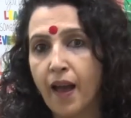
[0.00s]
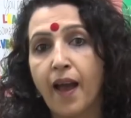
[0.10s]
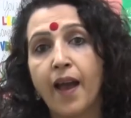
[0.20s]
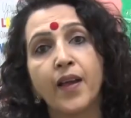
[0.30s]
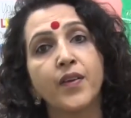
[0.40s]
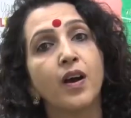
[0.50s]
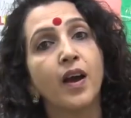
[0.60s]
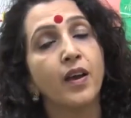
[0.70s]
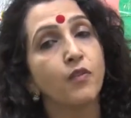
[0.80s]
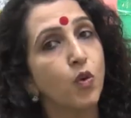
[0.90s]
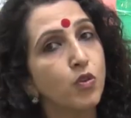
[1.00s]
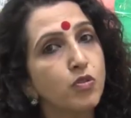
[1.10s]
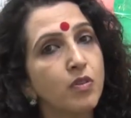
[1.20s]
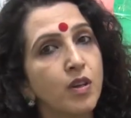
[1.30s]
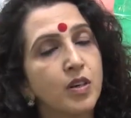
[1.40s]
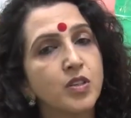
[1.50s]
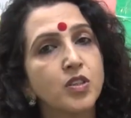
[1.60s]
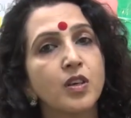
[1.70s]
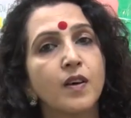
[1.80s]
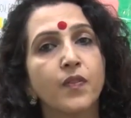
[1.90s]
And I have also
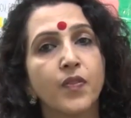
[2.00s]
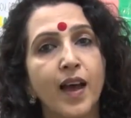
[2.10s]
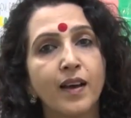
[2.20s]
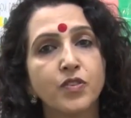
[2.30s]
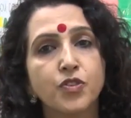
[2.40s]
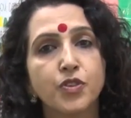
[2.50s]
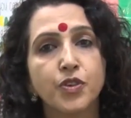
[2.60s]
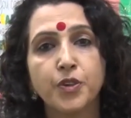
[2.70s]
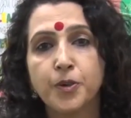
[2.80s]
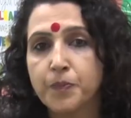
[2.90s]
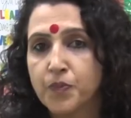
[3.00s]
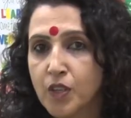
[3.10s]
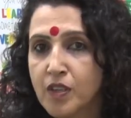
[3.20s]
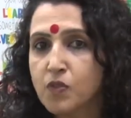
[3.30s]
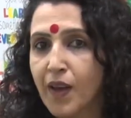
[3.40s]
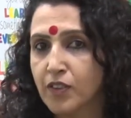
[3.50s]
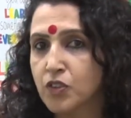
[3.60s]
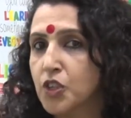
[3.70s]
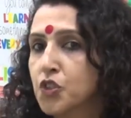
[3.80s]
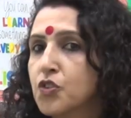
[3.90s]
learned that these
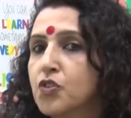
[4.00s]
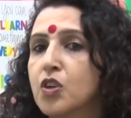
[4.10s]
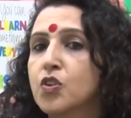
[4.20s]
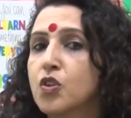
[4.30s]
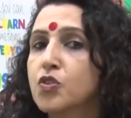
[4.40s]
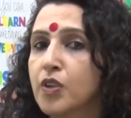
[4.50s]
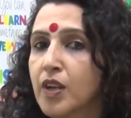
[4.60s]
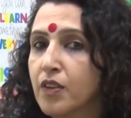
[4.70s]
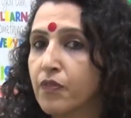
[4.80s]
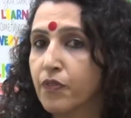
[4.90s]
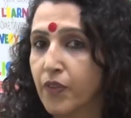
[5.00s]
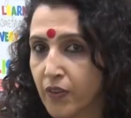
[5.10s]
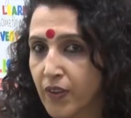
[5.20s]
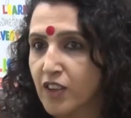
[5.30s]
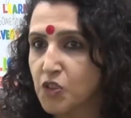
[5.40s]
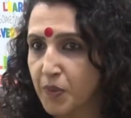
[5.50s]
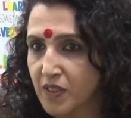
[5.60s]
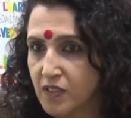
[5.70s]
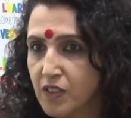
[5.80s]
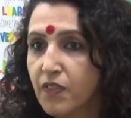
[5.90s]
vaccinations are not really very
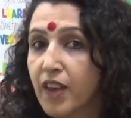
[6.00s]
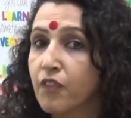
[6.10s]
expensive.